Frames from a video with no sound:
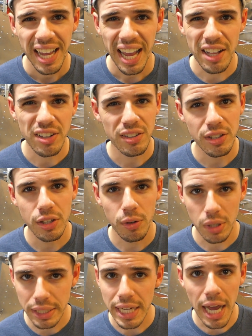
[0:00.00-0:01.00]
and they
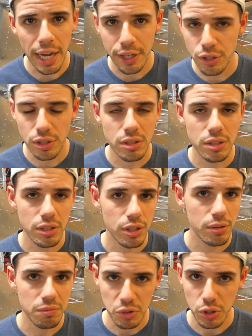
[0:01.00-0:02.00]
were yeah, you just you
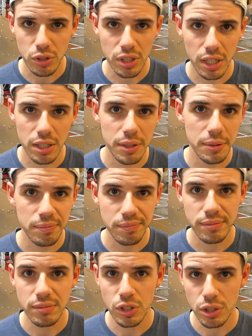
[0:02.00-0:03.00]
know you just kind
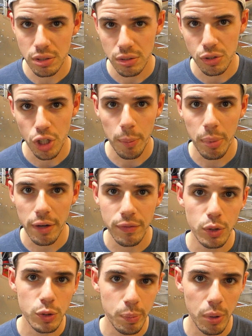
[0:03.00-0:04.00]
of just chop off
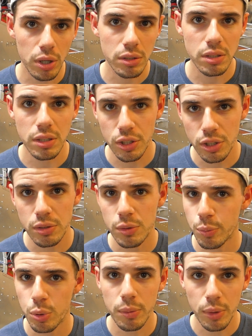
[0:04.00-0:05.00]
those parts and then you can
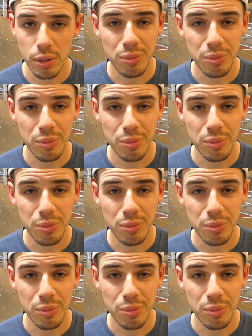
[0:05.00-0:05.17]
put them on.